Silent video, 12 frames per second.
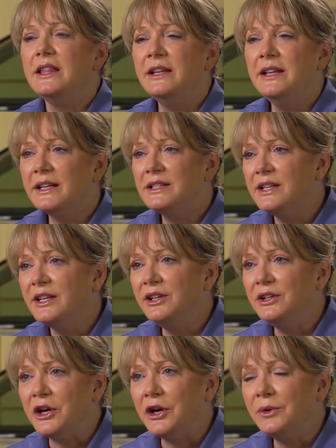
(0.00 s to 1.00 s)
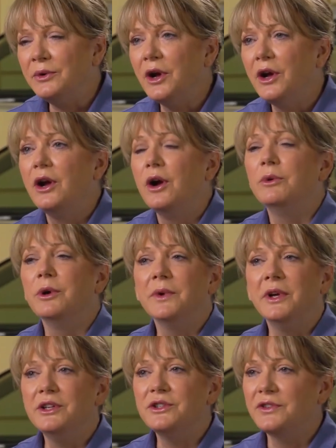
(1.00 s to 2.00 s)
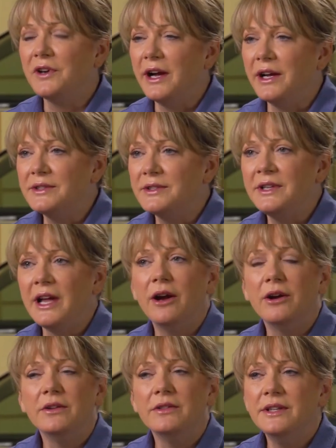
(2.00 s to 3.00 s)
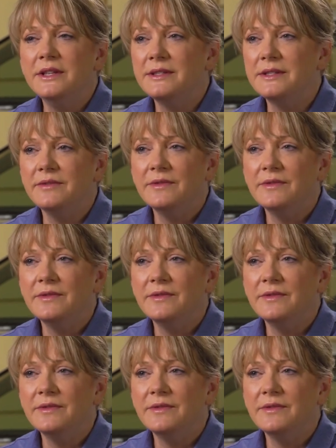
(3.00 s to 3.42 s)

The next thing you know, we're running trials. Now, this